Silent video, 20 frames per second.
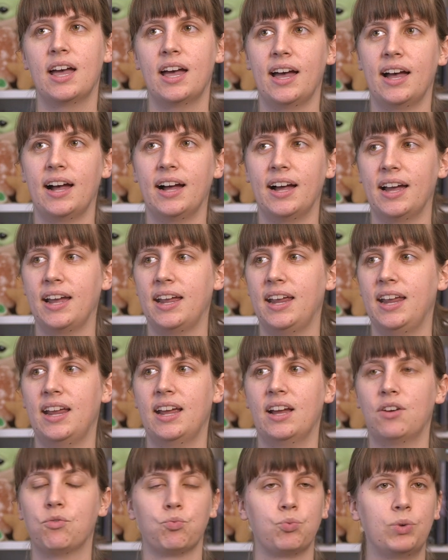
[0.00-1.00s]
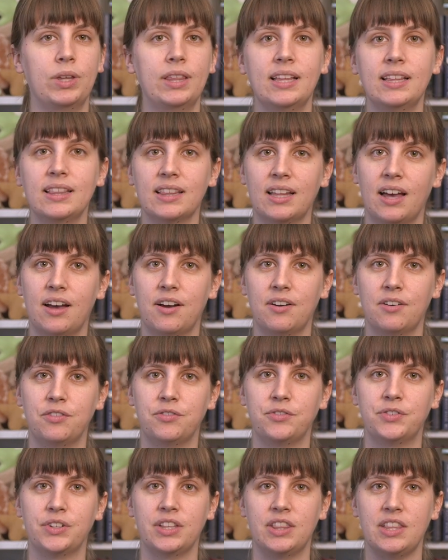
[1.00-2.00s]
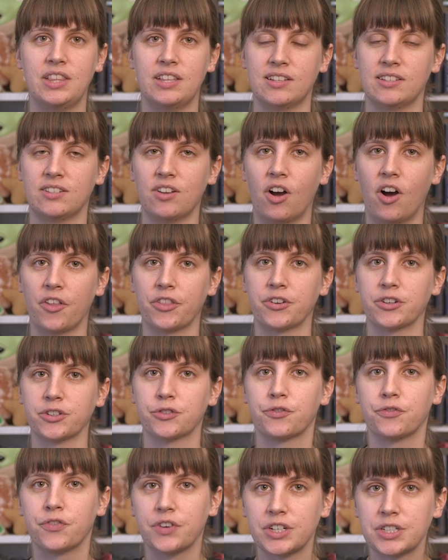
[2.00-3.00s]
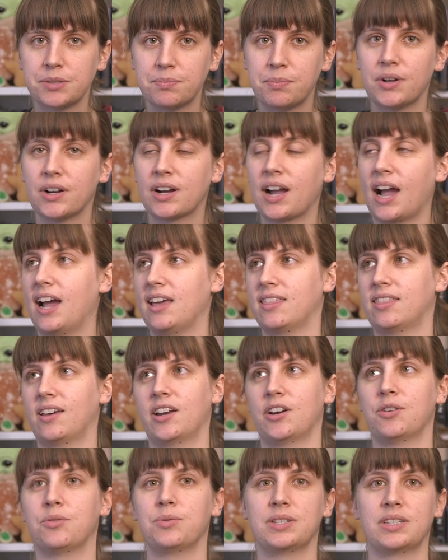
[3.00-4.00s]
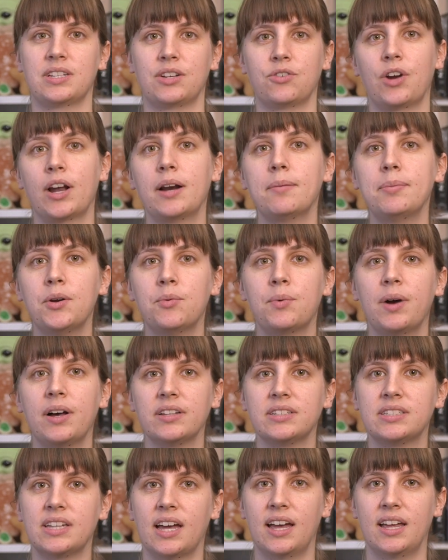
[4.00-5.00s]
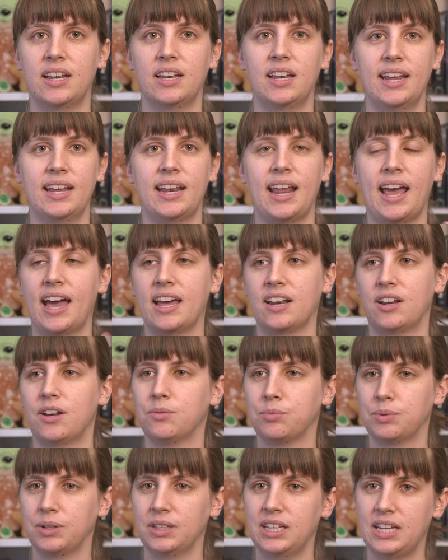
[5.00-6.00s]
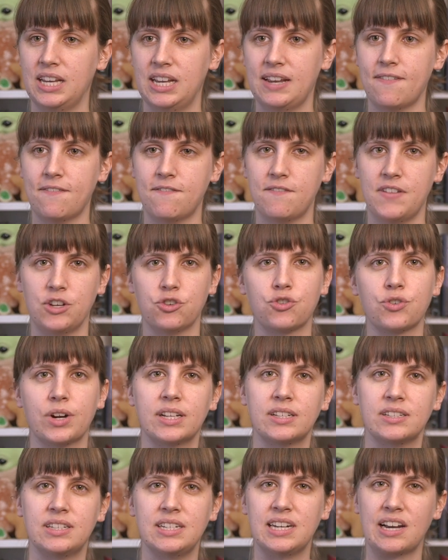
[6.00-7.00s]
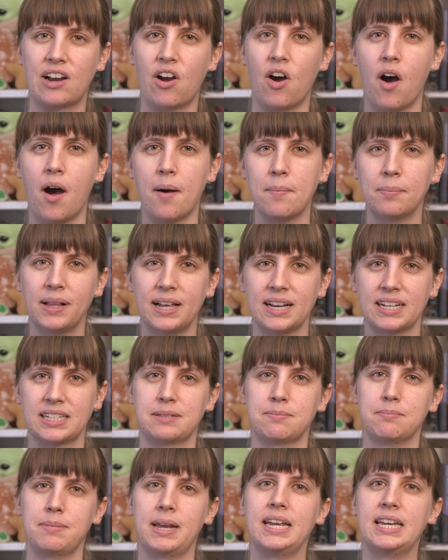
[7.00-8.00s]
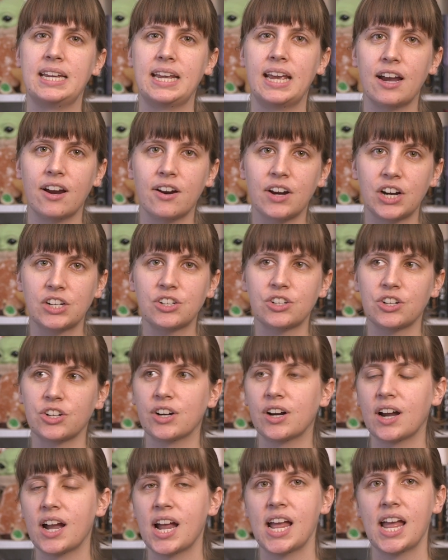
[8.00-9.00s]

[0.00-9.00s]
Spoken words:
I really loved this author's first book. I thought it was incredibly well done. It had a really interesting, complex main character,